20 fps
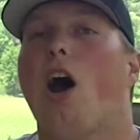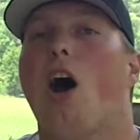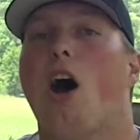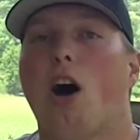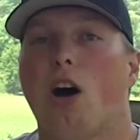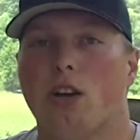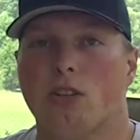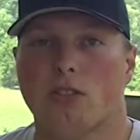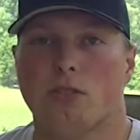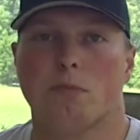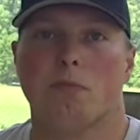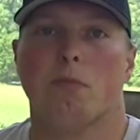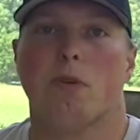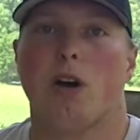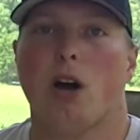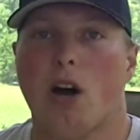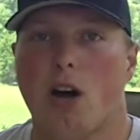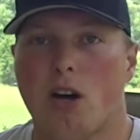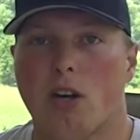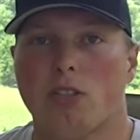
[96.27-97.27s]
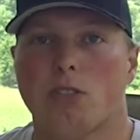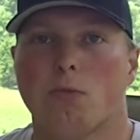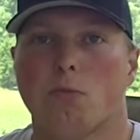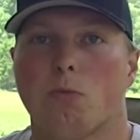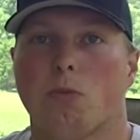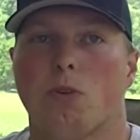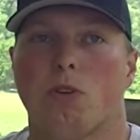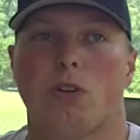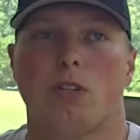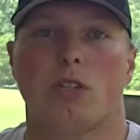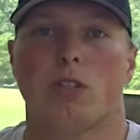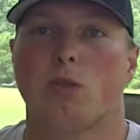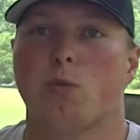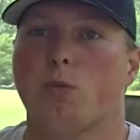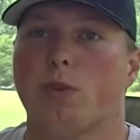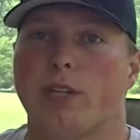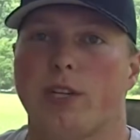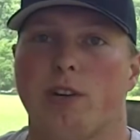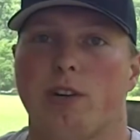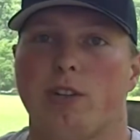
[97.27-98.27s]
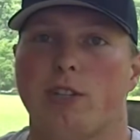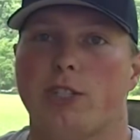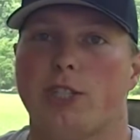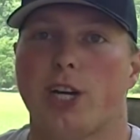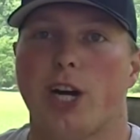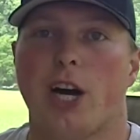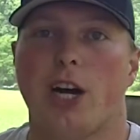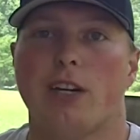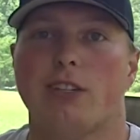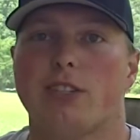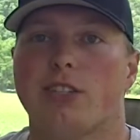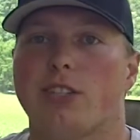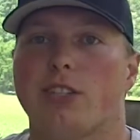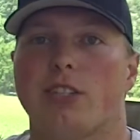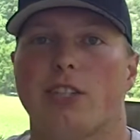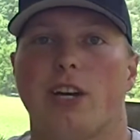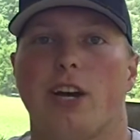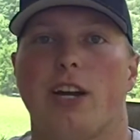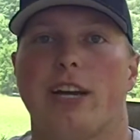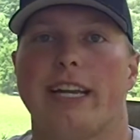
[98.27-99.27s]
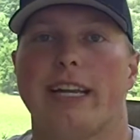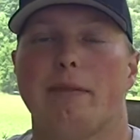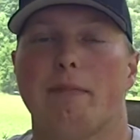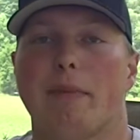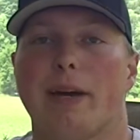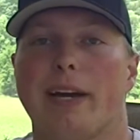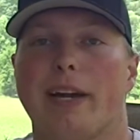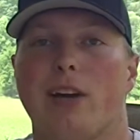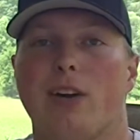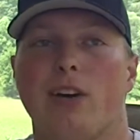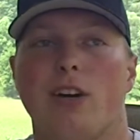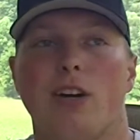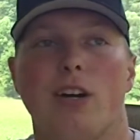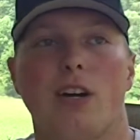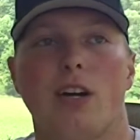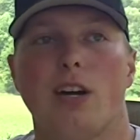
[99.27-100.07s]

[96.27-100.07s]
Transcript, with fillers: Awesome, awesome work. 20 yard shot, couldn't got any better.